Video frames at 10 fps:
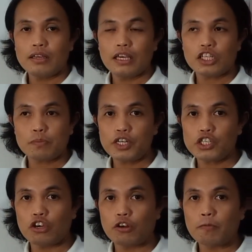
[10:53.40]

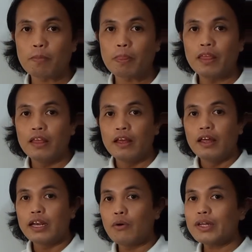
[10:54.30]
expression.
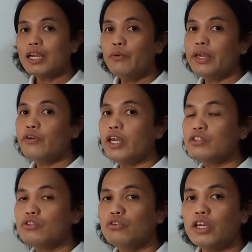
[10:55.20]
Now what are we going
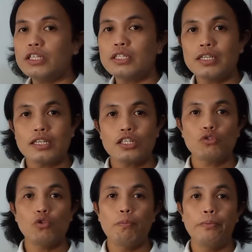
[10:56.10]
to do is just
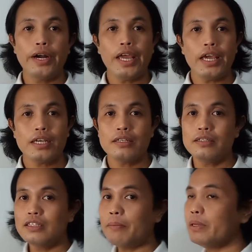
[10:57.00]
to break
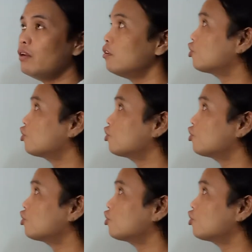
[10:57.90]
the middle